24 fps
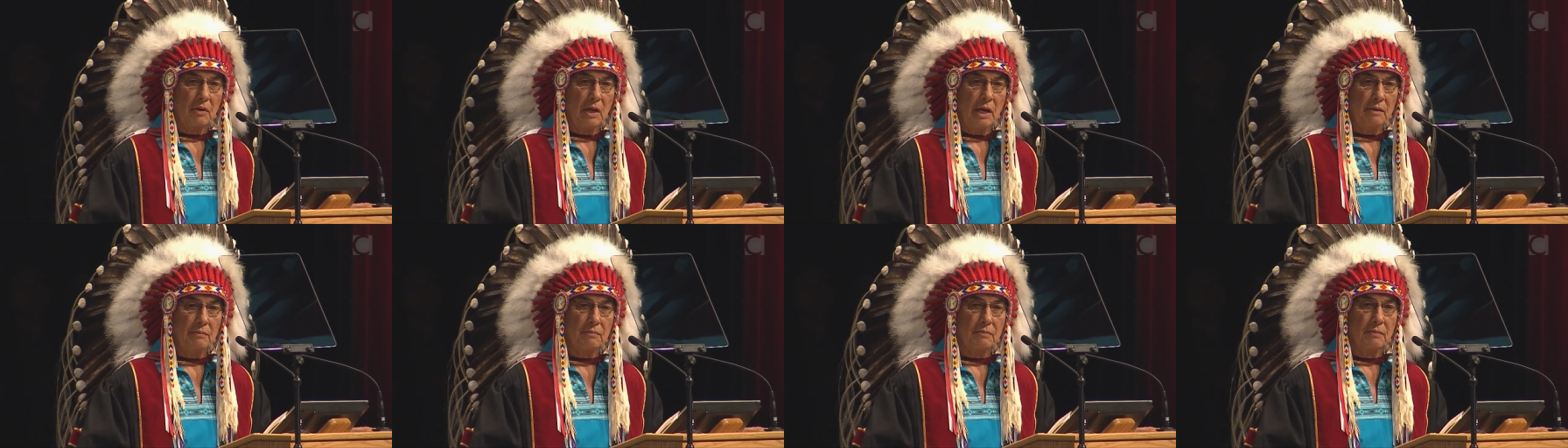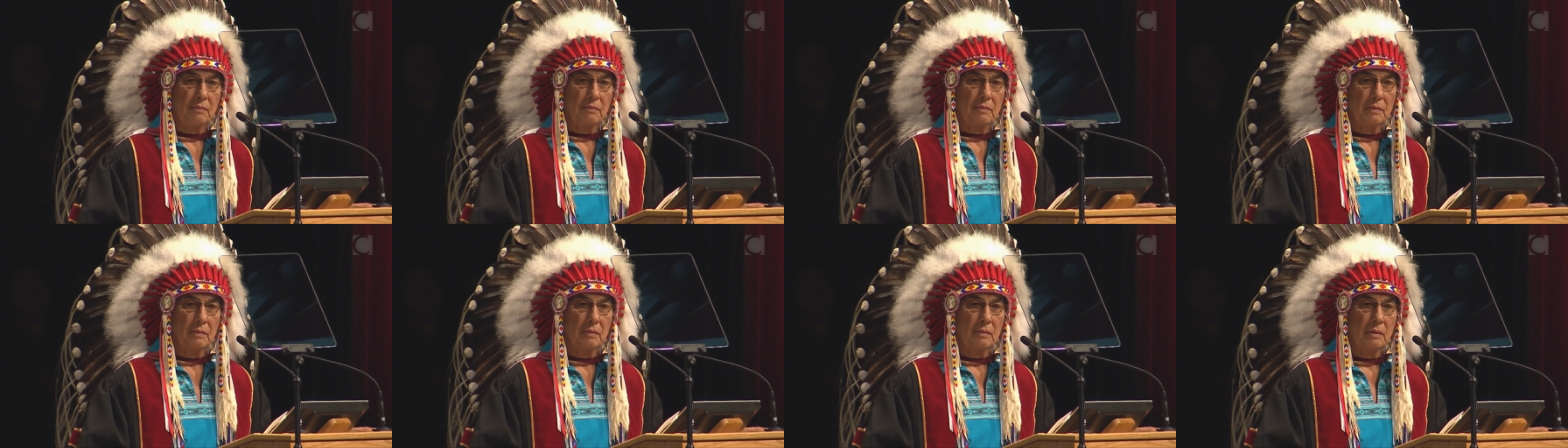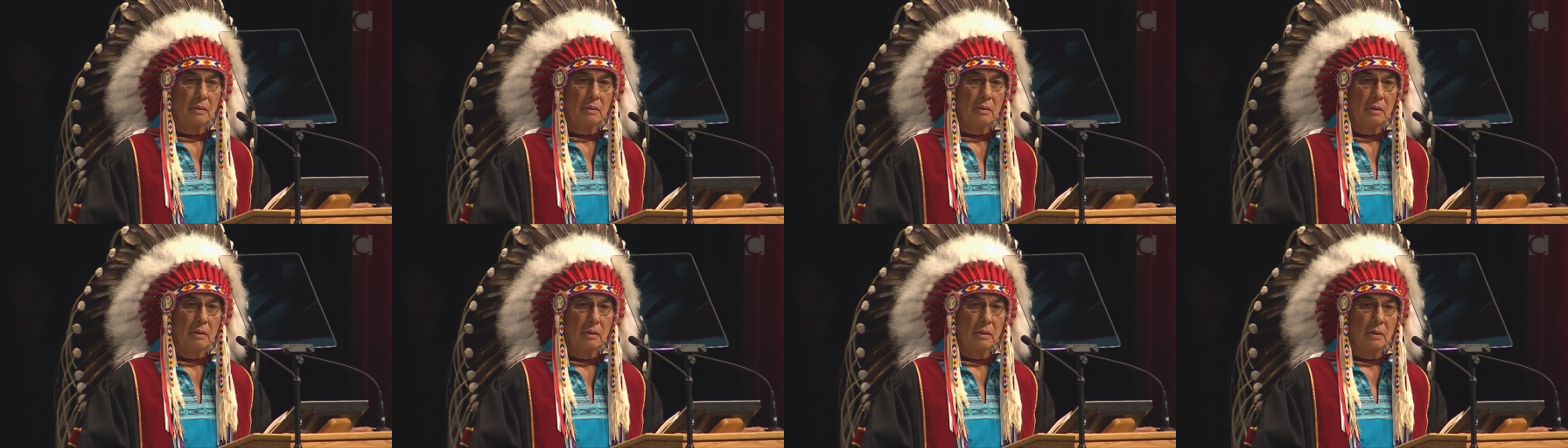life.
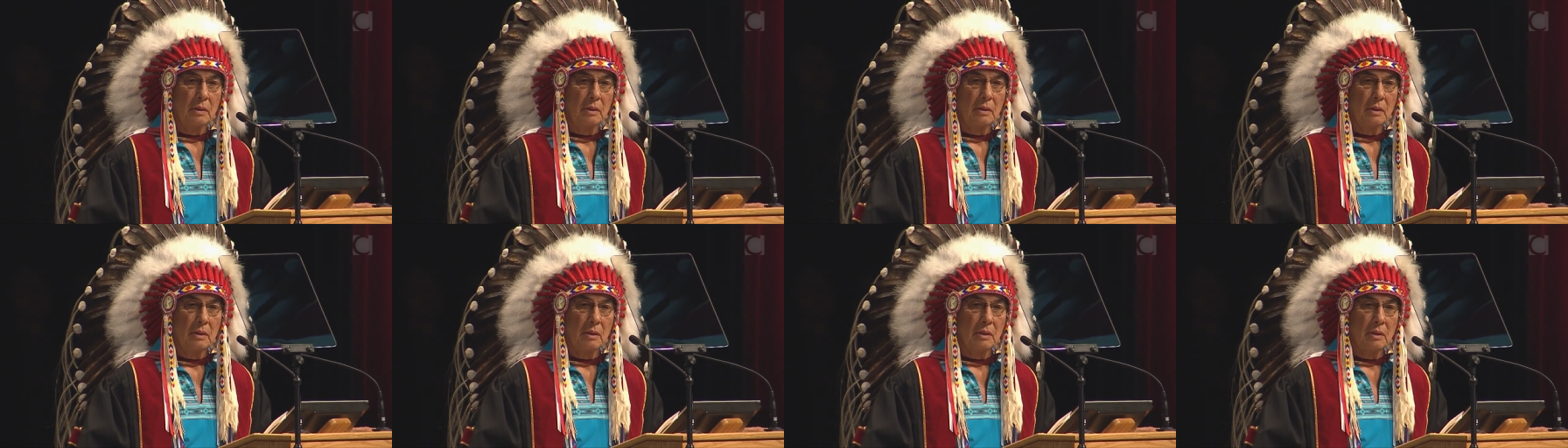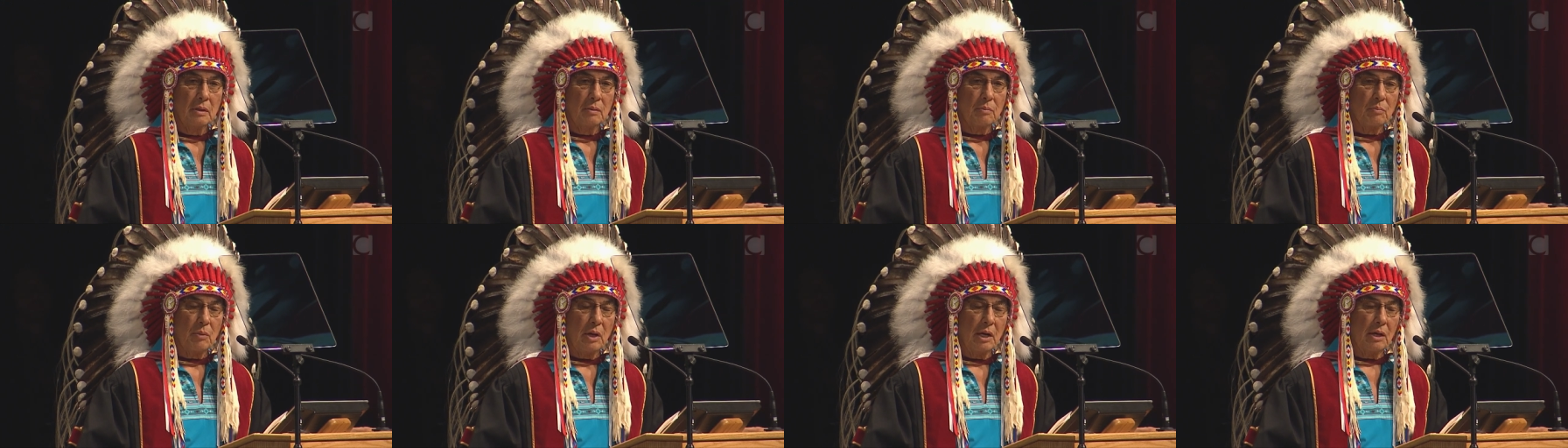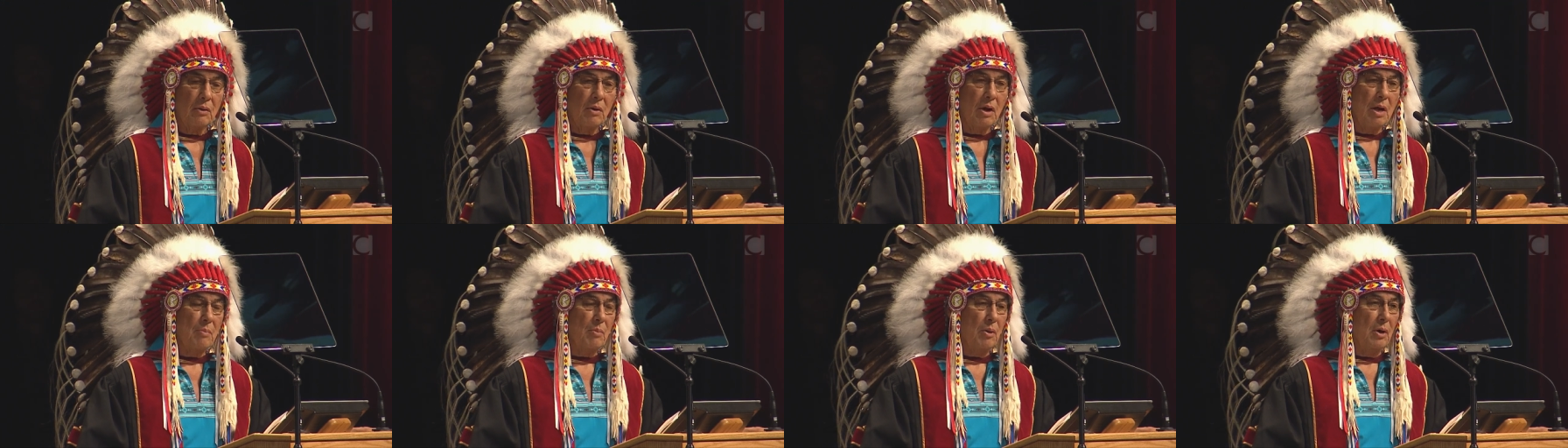My
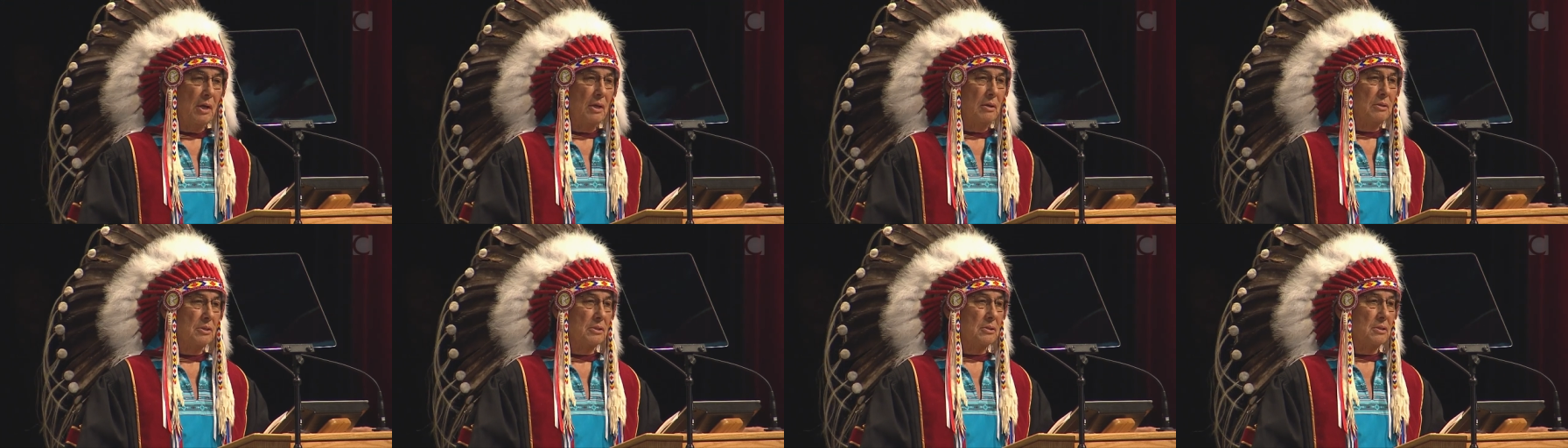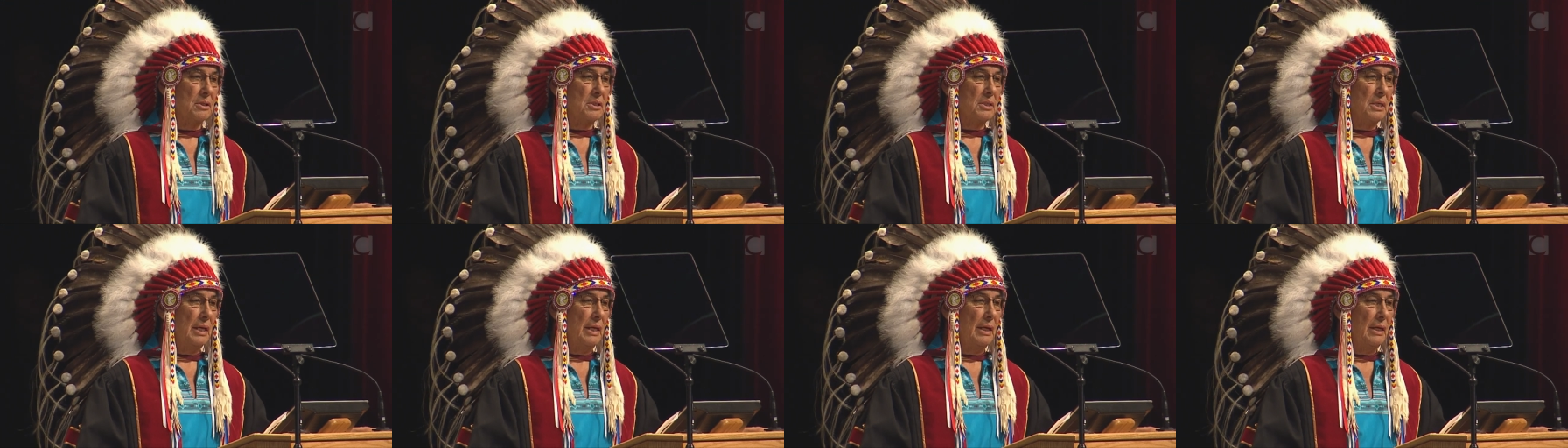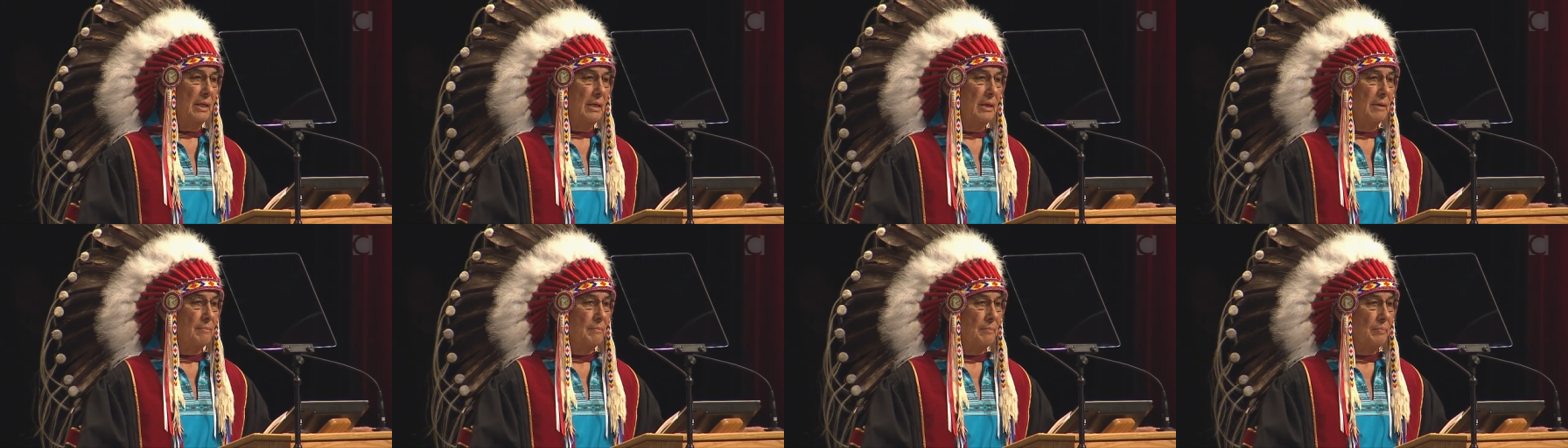grandma used to
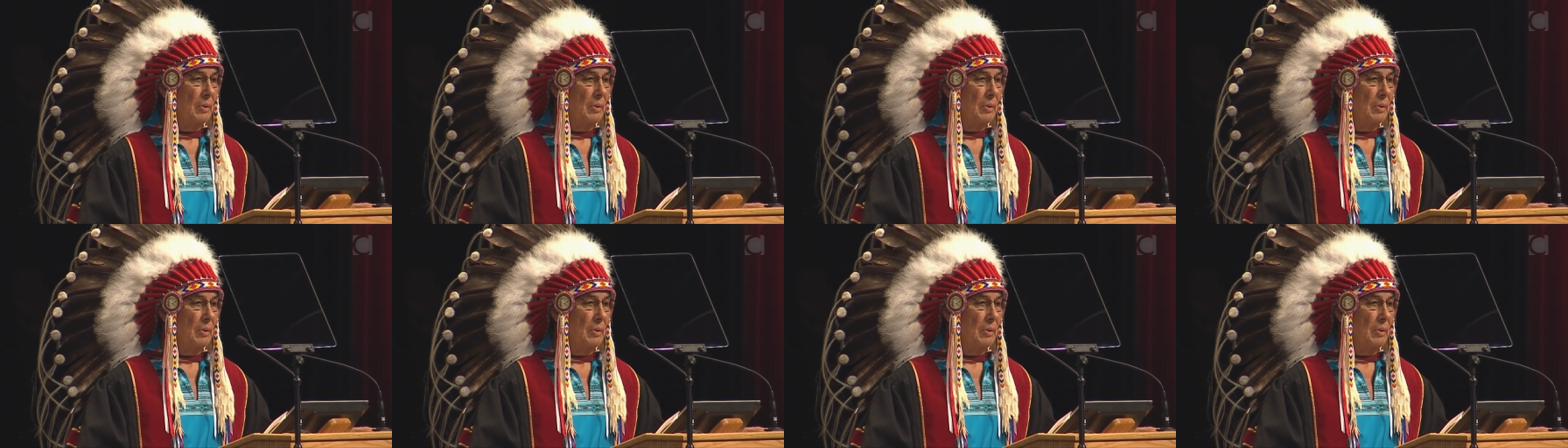say,